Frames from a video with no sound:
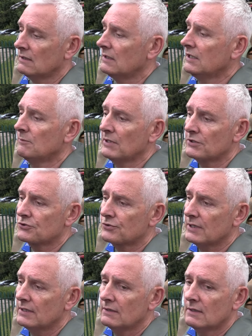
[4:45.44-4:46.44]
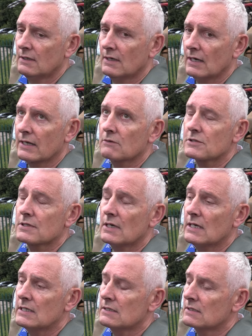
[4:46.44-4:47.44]
in the military and
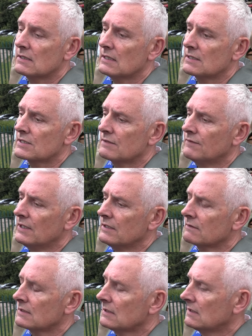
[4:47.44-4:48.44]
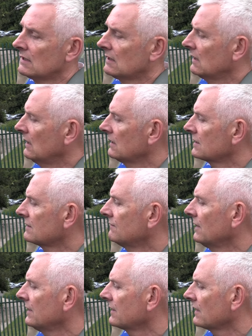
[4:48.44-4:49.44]
outside in a civilian
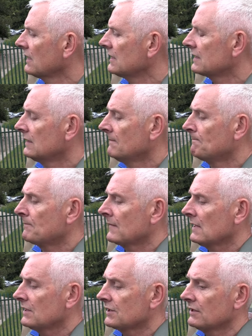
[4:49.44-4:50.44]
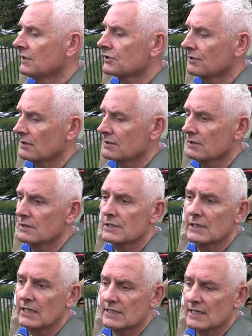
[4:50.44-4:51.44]
guise, as an instructor, as
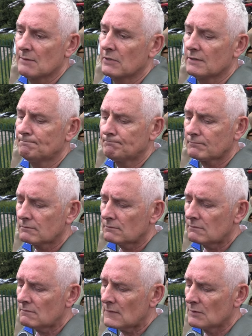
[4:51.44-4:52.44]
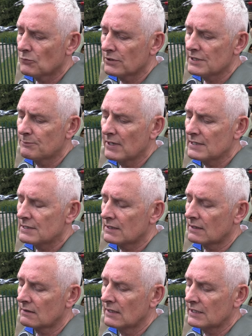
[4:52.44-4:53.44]
an examiner. But these
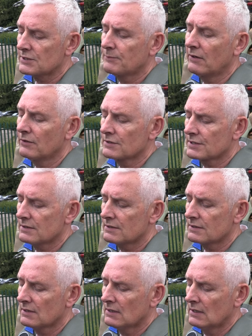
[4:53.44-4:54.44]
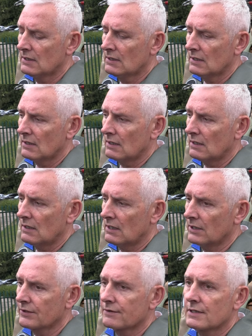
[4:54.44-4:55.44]
basic experiences
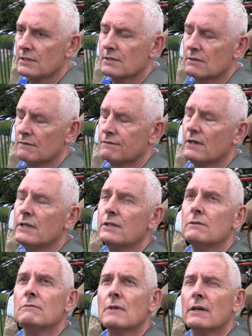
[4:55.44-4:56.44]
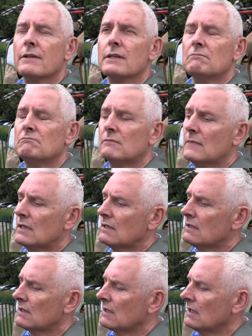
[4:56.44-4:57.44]
are the things that define you, I think,
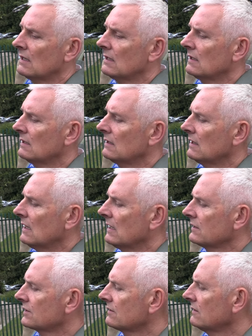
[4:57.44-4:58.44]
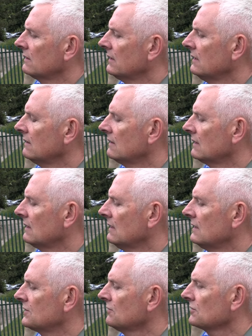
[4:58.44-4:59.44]
and certainly
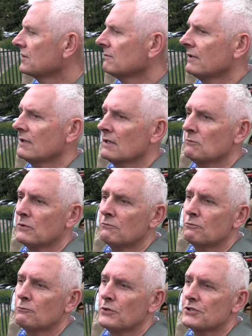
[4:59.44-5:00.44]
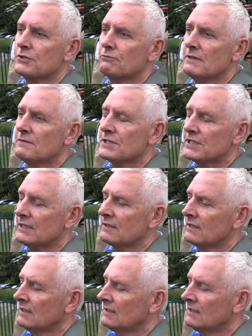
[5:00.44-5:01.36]
it's not something that I would wish to revisit,